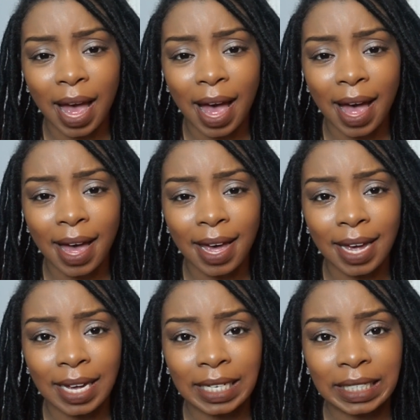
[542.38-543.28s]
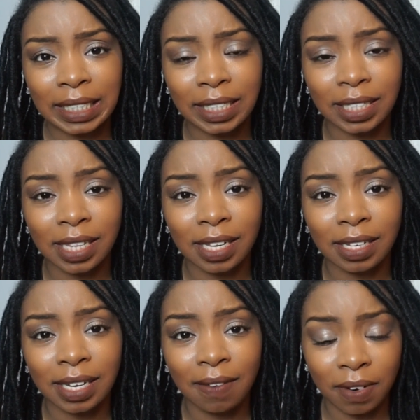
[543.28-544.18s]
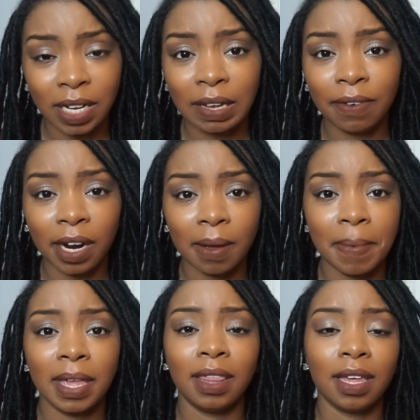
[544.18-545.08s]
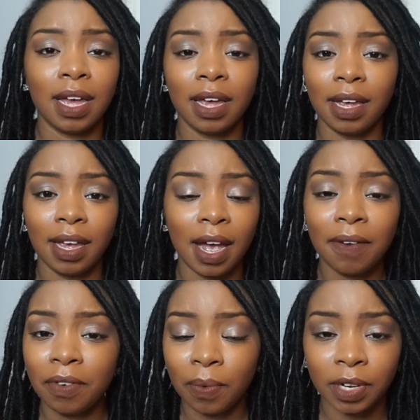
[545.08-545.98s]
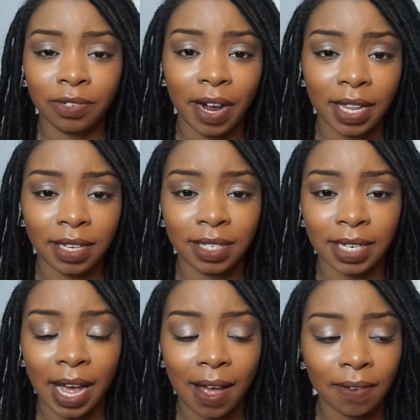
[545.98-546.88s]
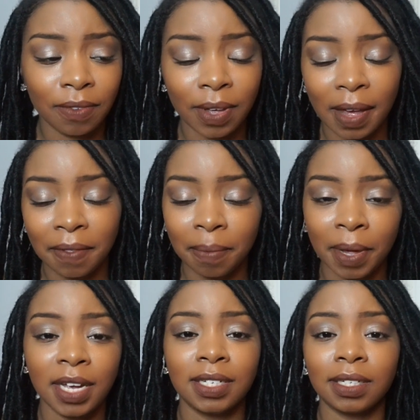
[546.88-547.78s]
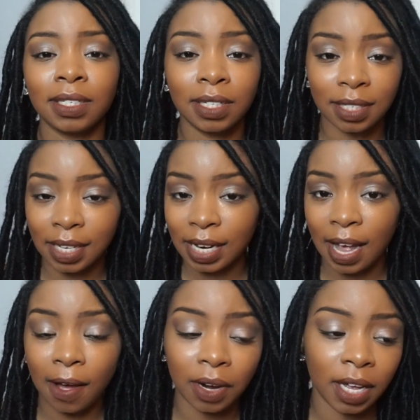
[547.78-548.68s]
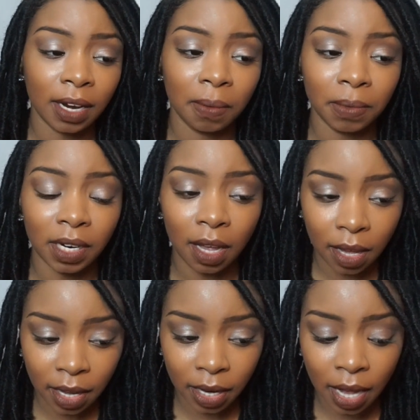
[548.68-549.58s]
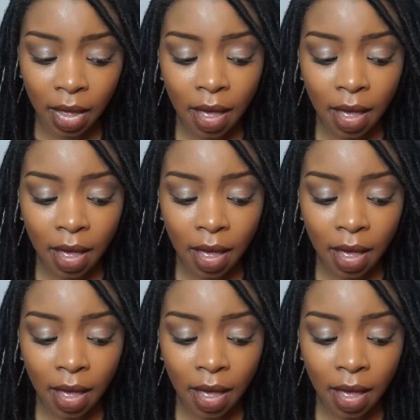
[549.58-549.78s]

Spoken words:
I definitely recommend that everyone try this style if you have the patience to sit down and get them done.